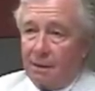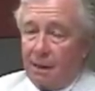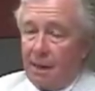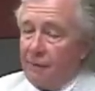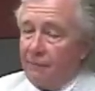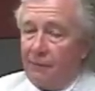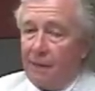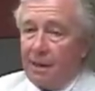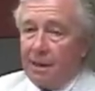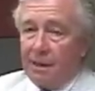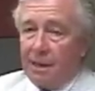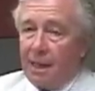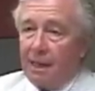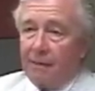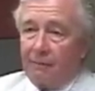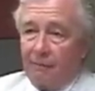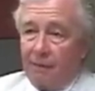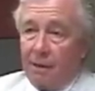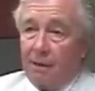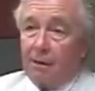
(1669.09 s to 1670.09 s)
I find
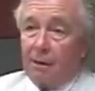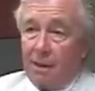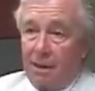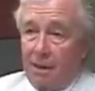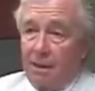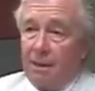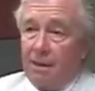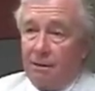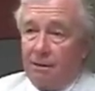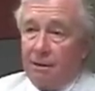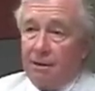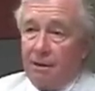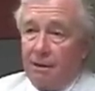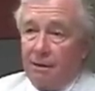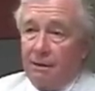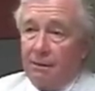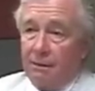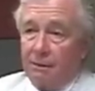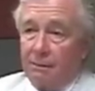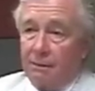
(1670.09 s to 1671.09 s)
that very easy to
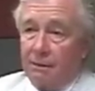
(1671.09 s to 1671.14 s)
do.